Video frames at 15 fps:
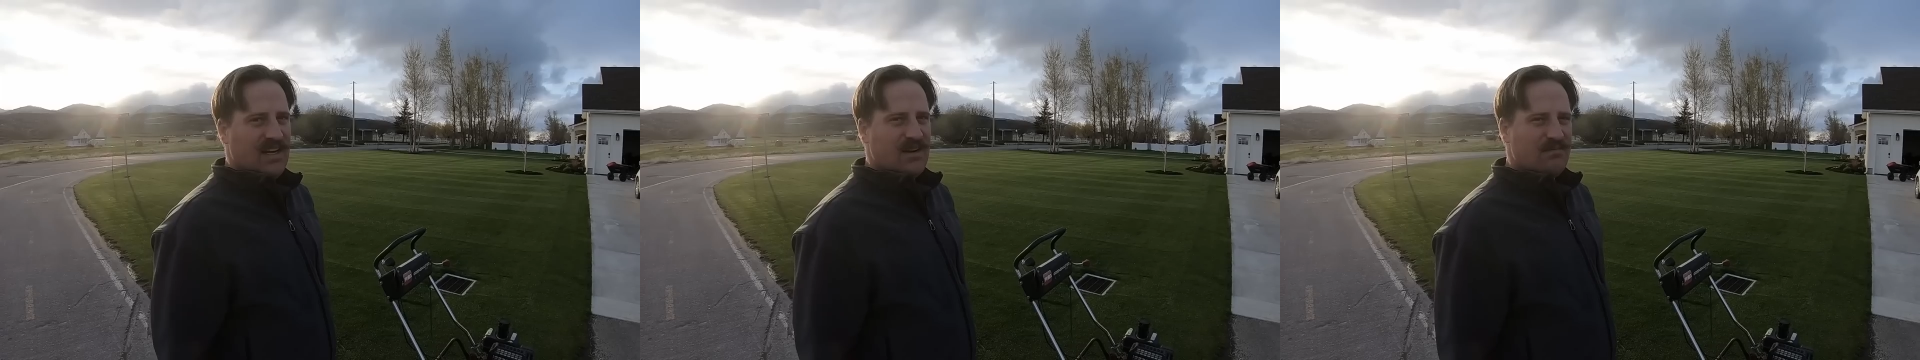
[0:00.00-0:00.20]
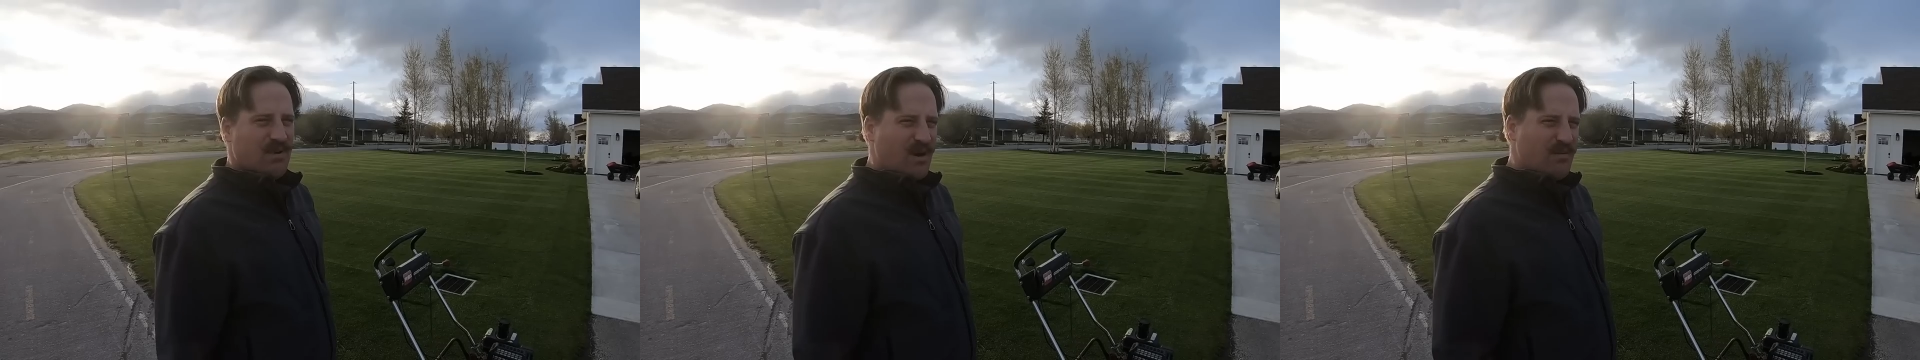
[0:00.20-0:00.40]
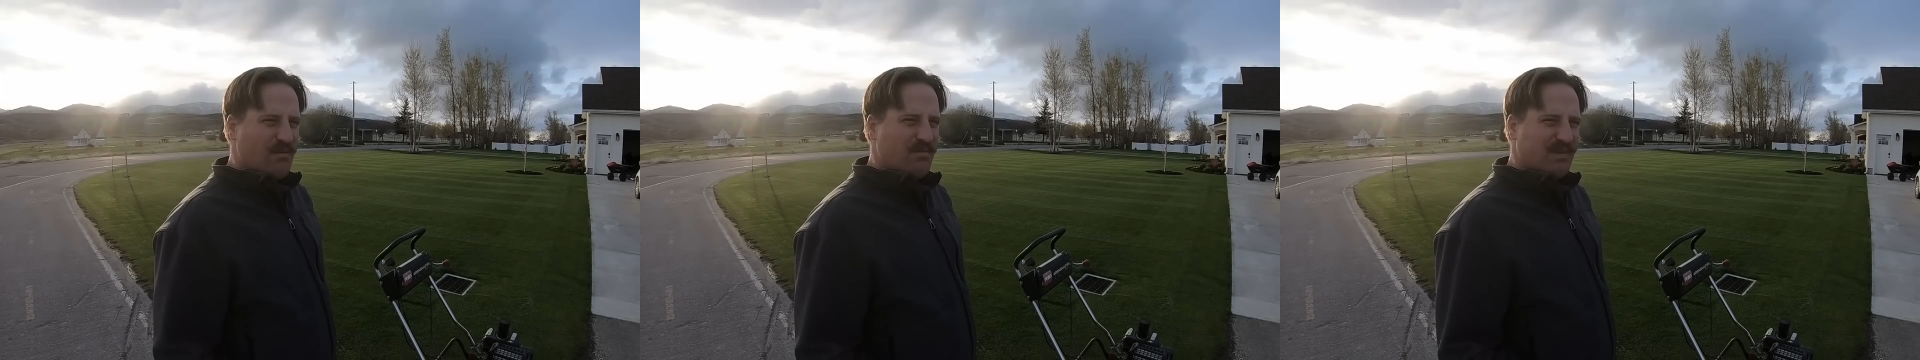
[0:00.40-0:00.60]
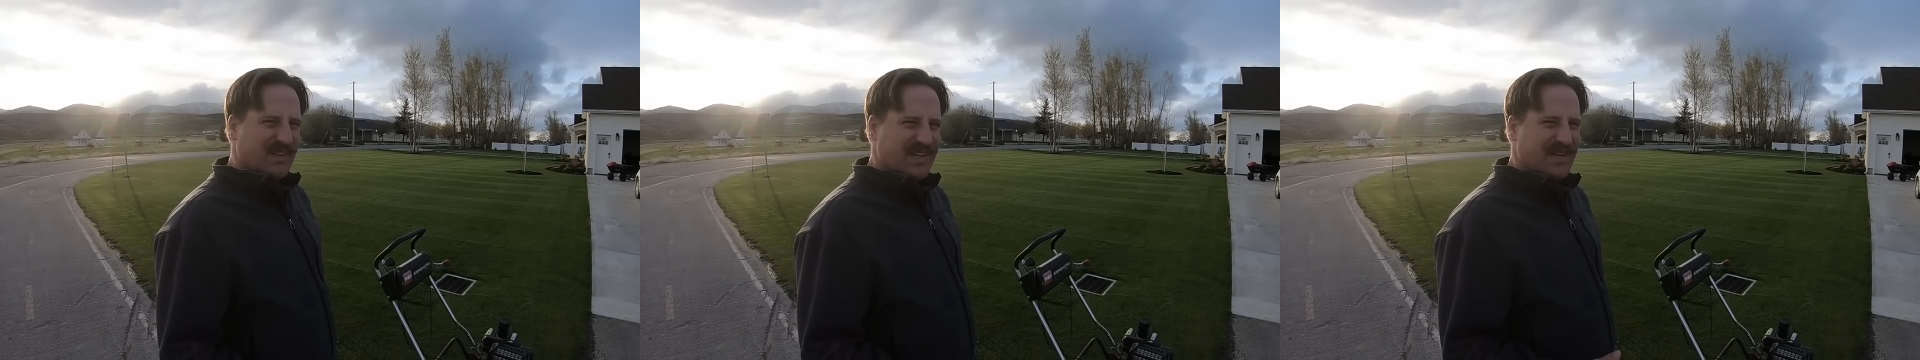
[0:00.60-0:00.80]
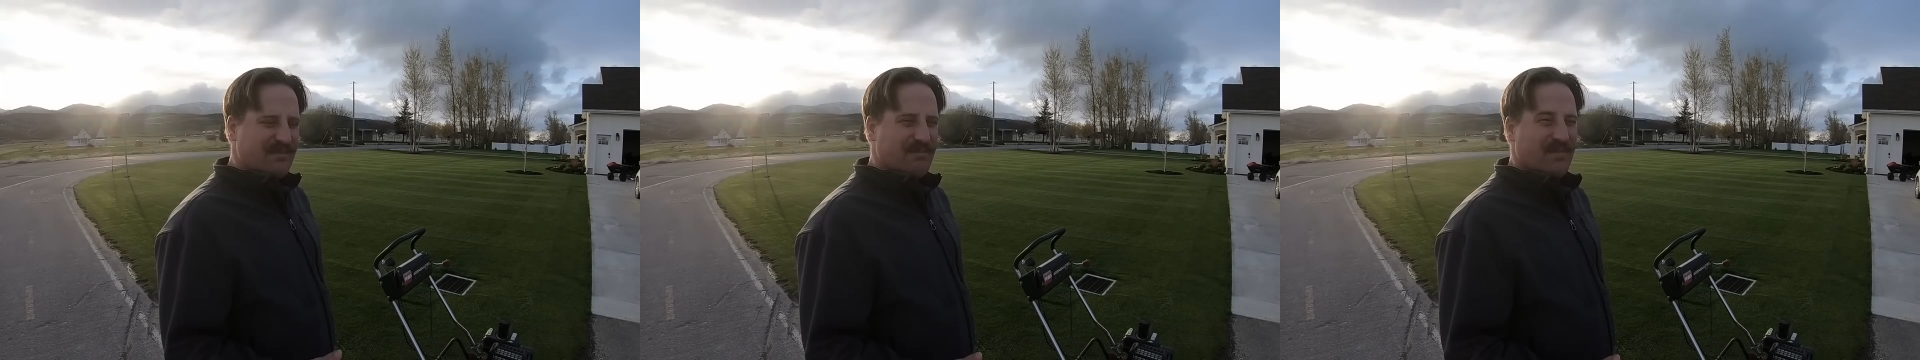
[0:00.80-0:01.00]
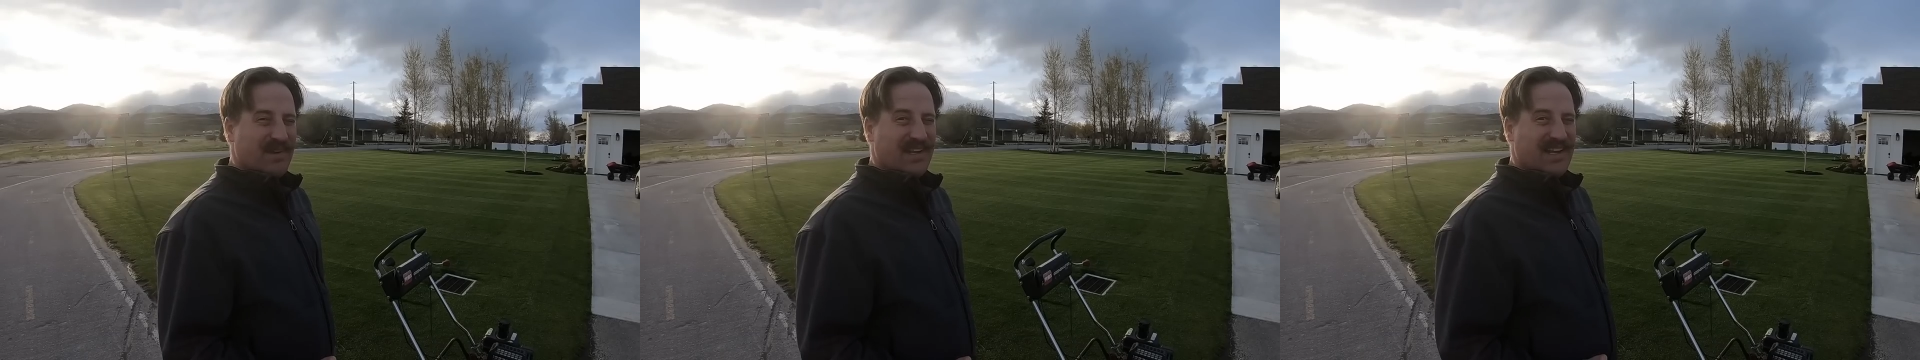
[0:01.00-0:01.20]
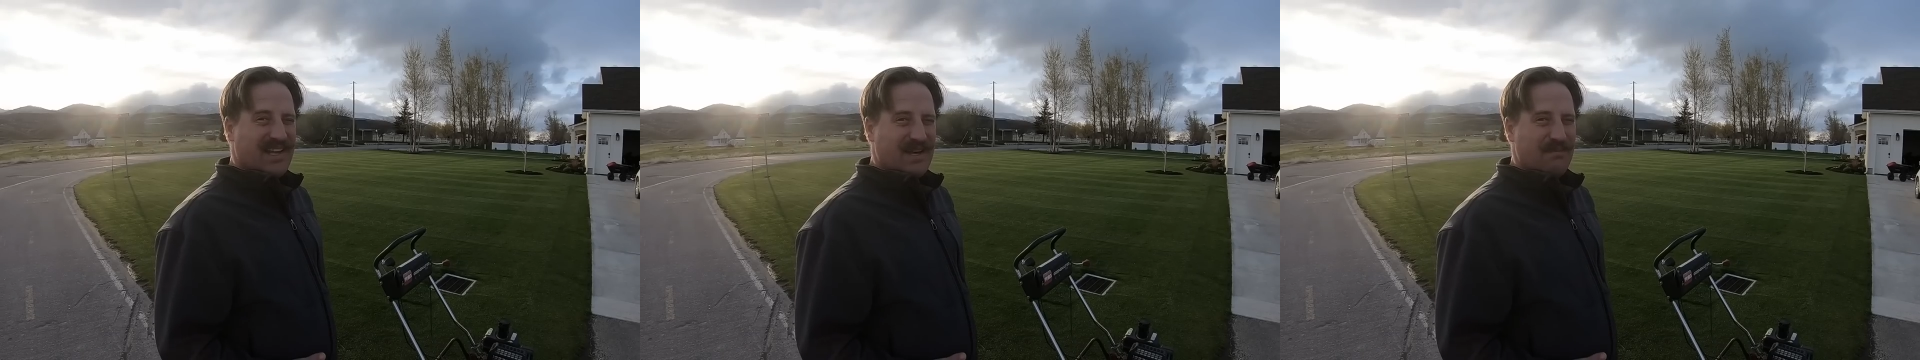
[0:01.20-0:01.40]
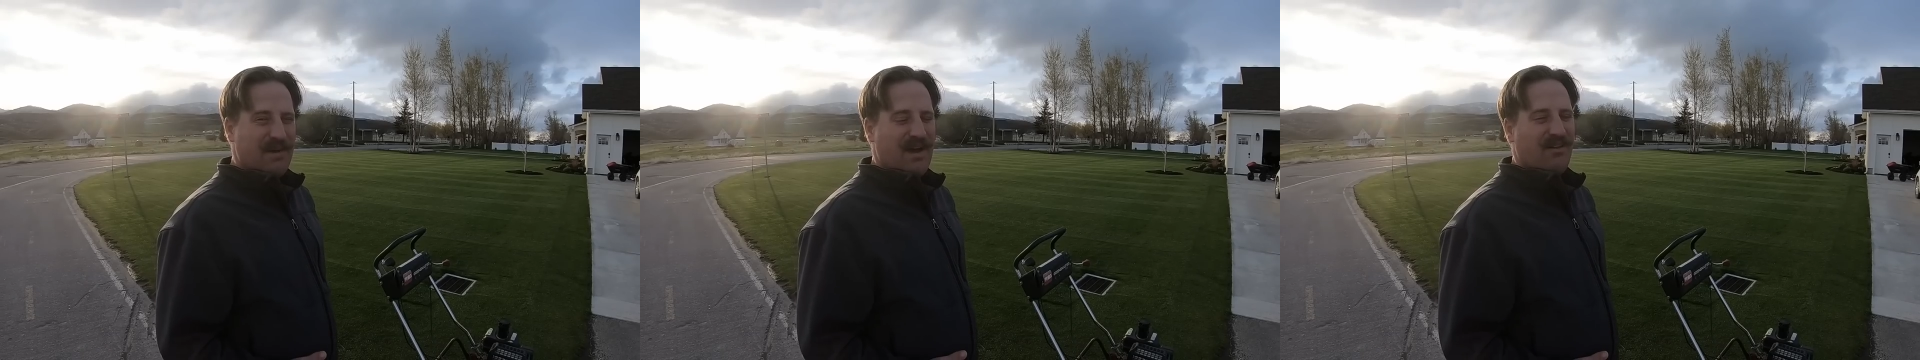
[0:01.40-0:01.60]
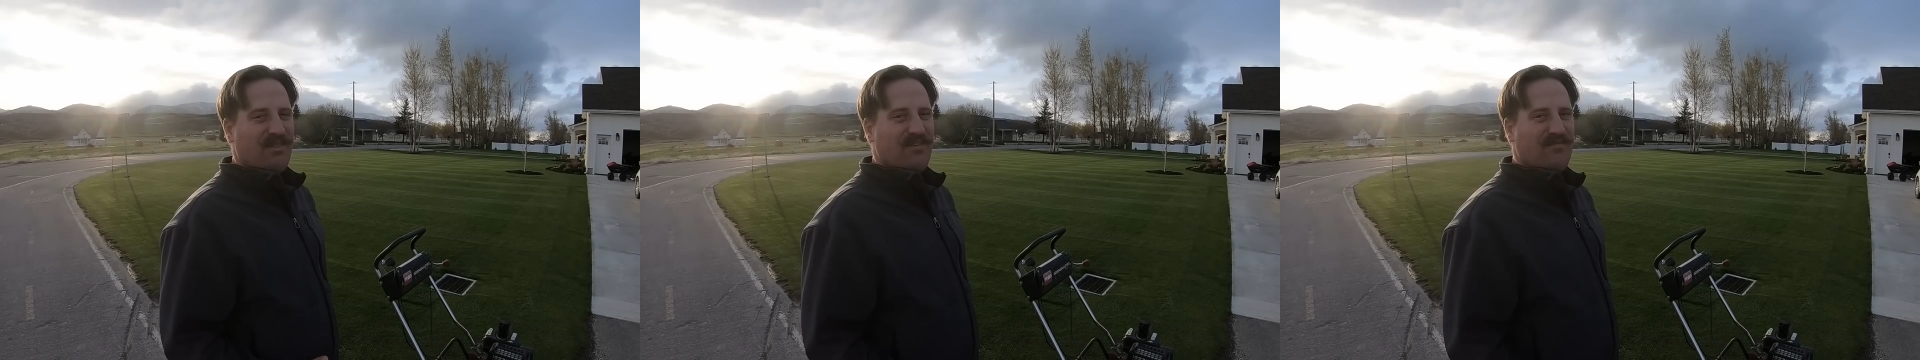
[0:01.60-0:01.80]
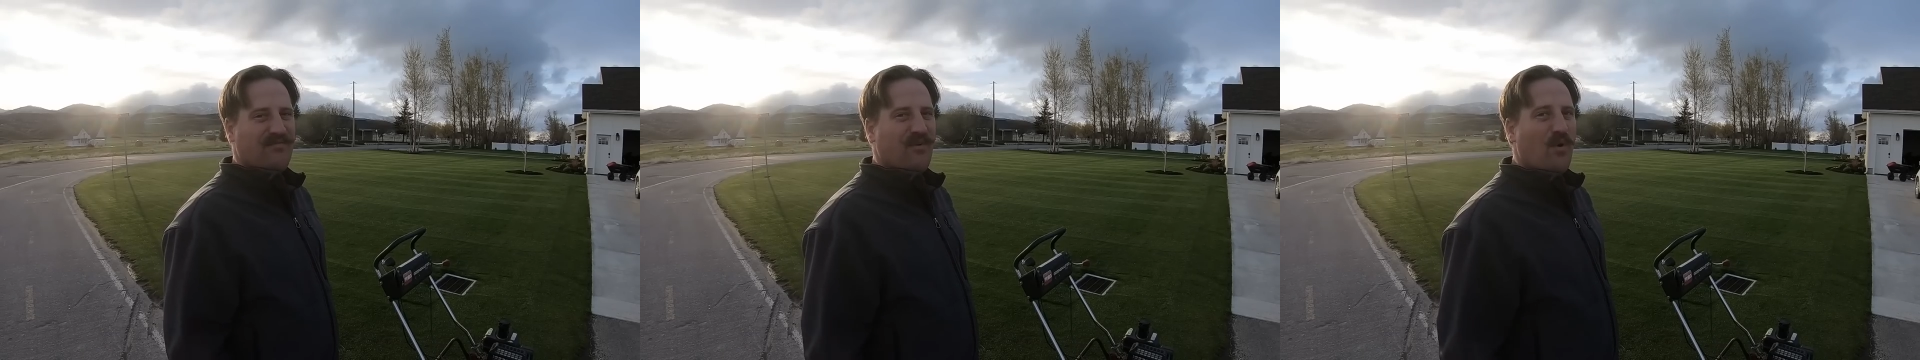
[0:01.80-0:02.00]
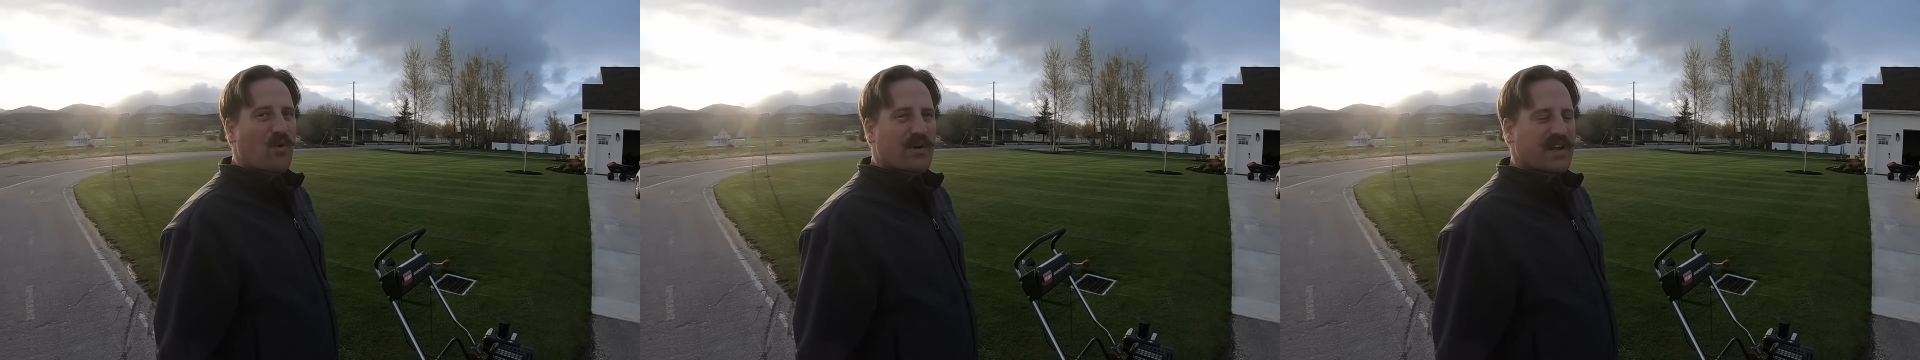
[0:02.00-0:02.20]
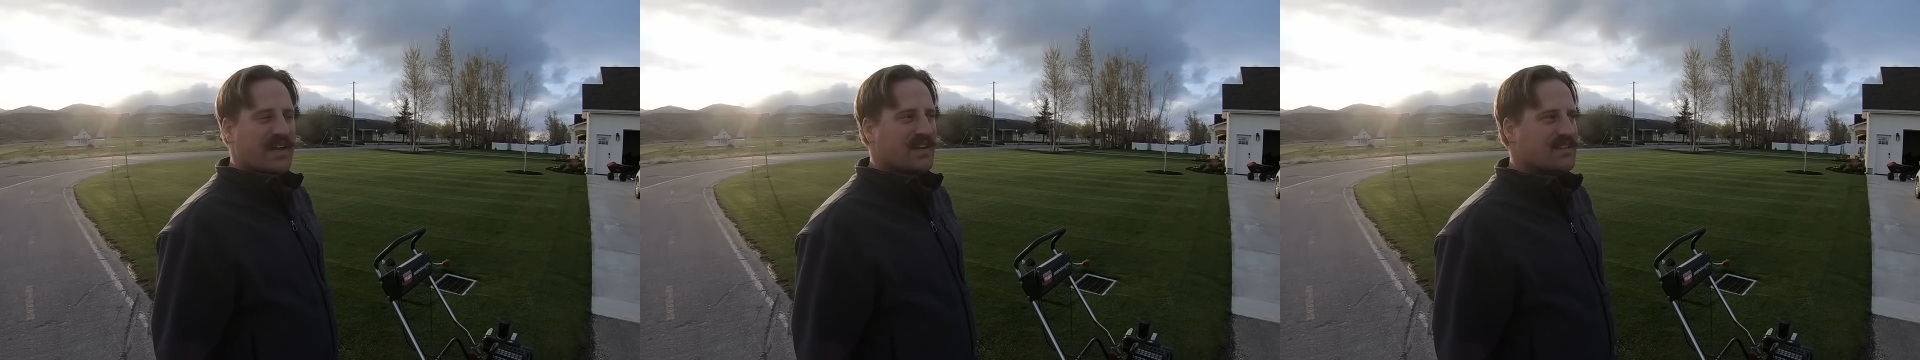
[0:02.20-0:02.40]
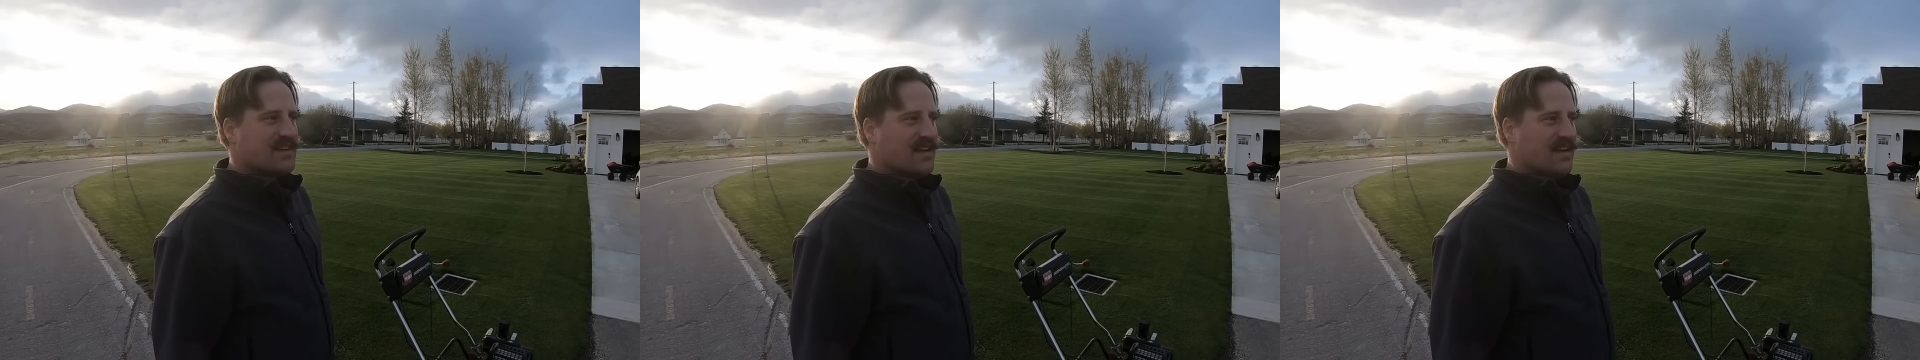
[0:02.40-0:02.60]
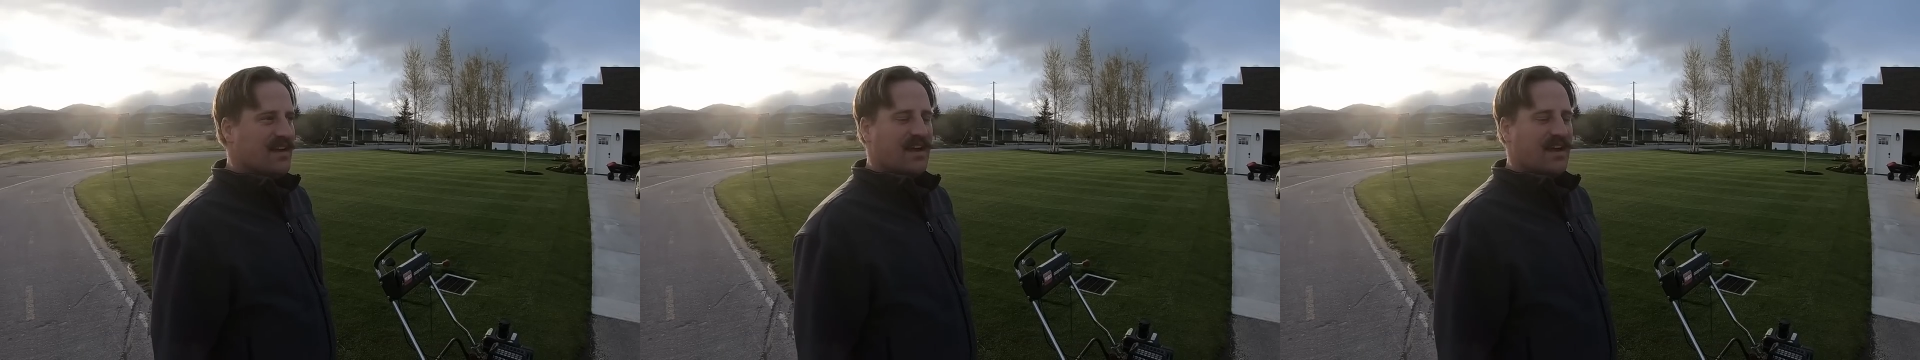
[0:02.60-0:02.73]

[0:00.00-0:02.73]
Probably am in about the 40s